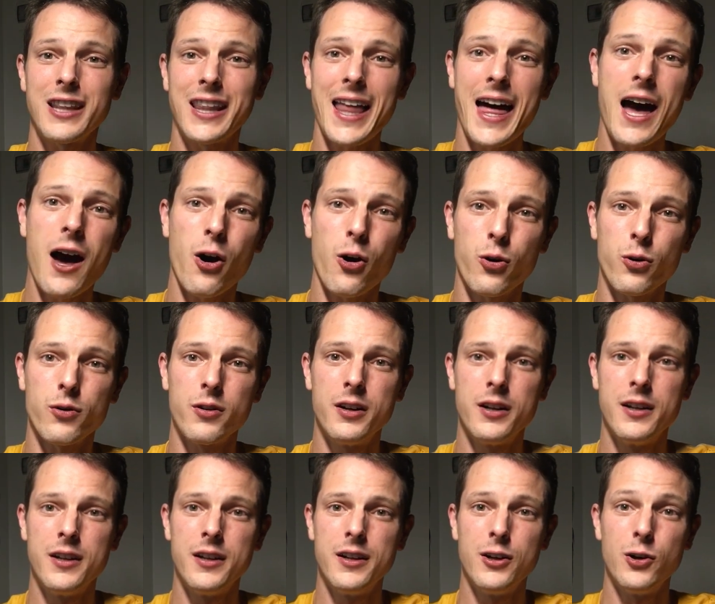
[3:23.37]
Laos
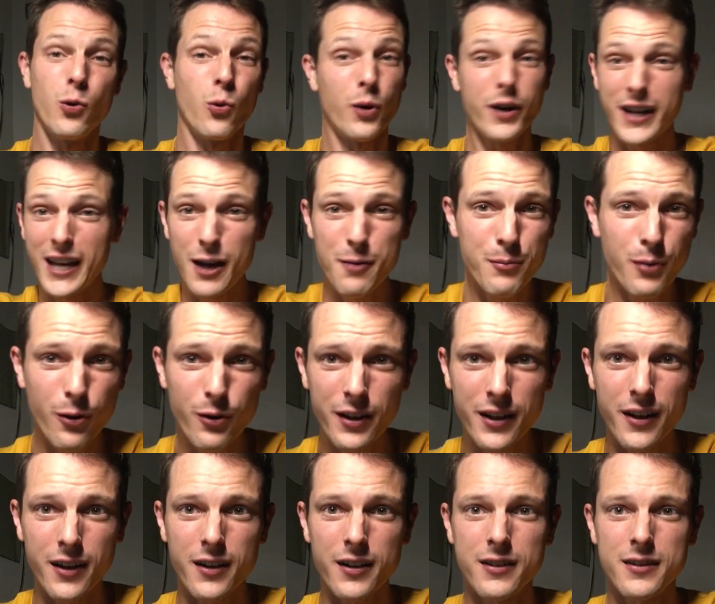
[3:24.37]
or
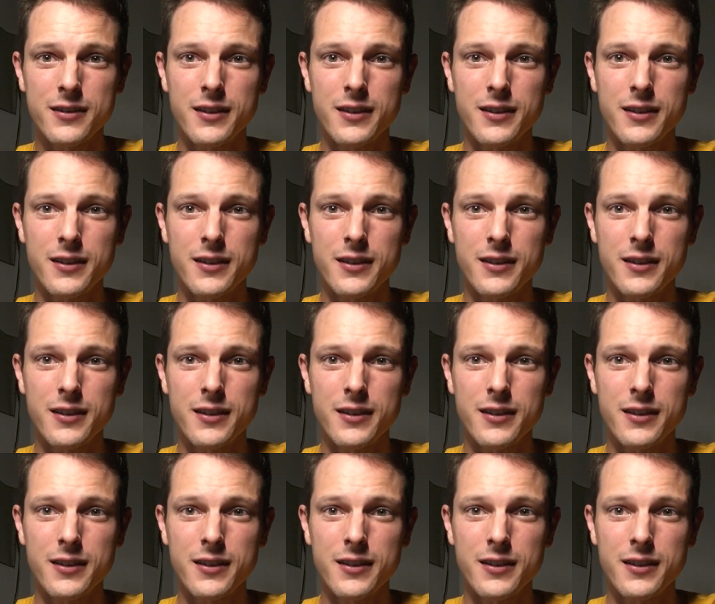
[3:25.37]
Cambodia?